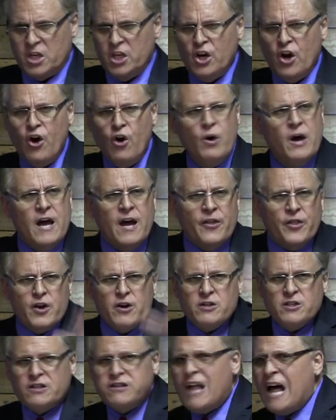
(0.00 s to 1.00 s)
You know,
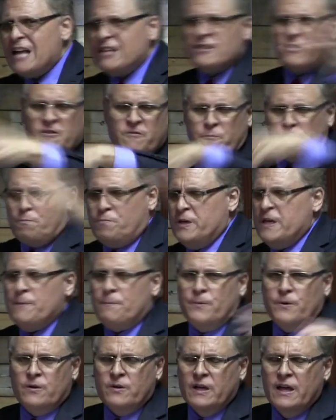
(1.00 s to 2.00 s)
there's lots of
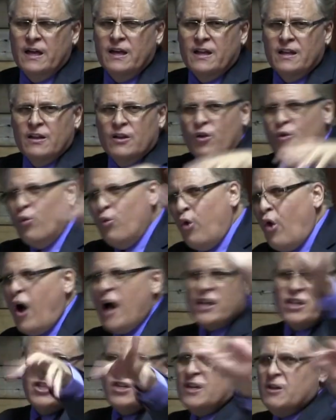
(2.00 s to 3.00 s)
people
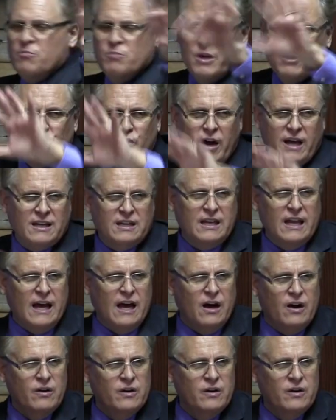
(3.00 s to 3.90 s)
watching me right now.